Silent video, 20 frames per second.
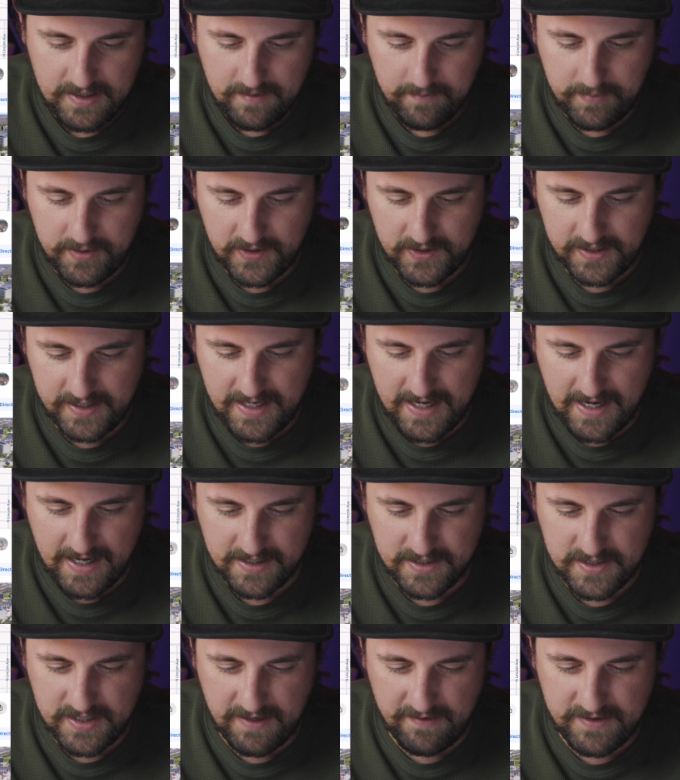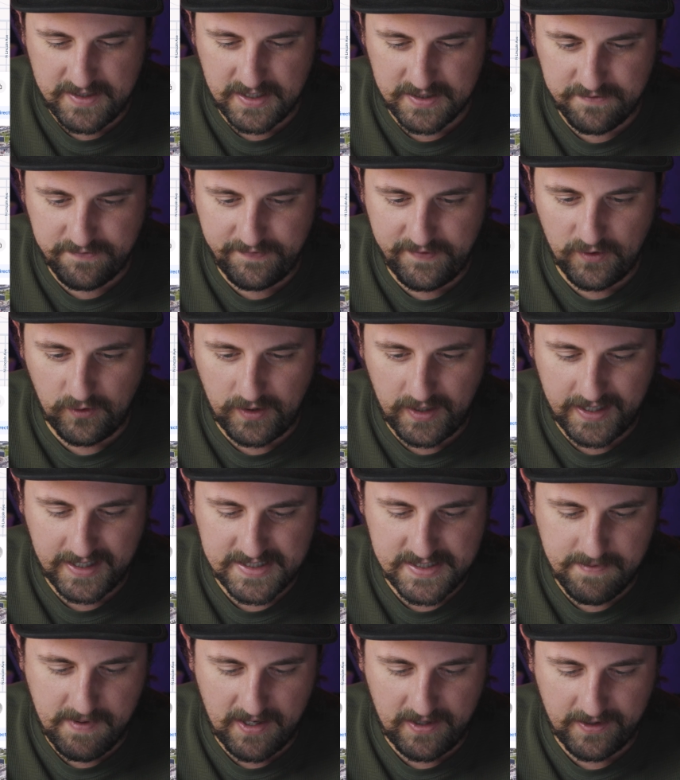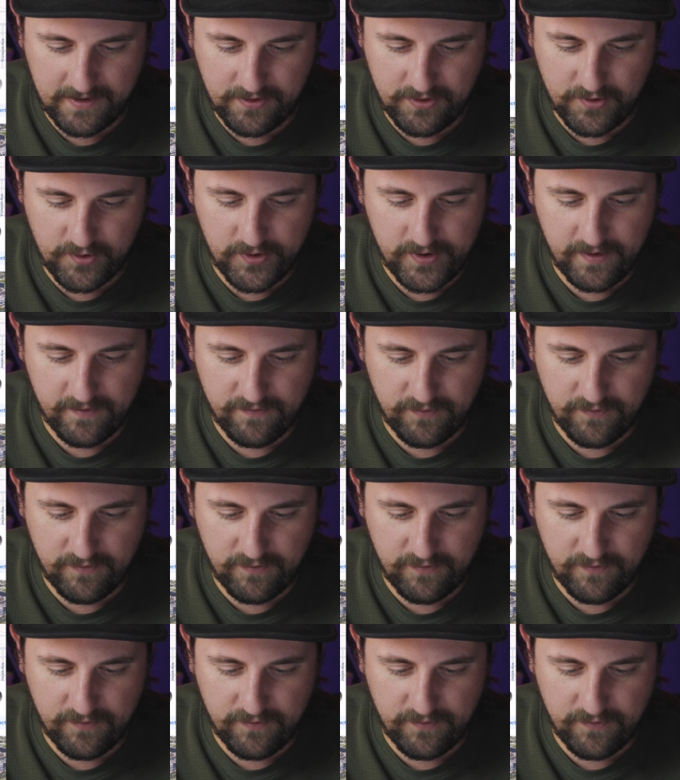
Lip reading: But yeah, it does feel like it's about like 30 or